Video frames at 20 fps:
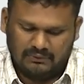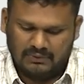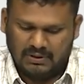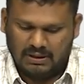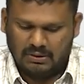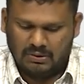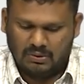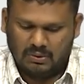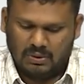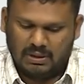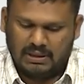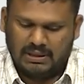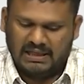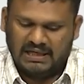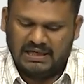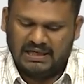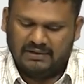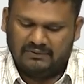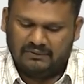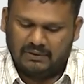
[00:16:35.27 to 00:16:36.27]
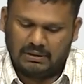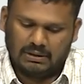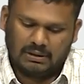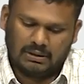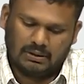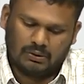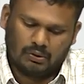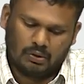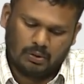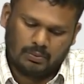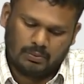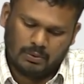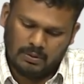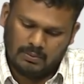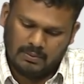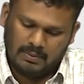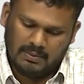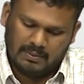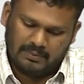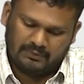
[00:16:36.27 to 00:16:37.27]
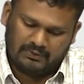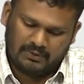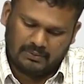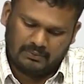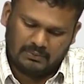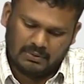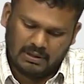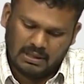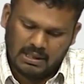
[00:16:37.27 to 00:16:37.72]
when you are dealing with uh, group homomorphism,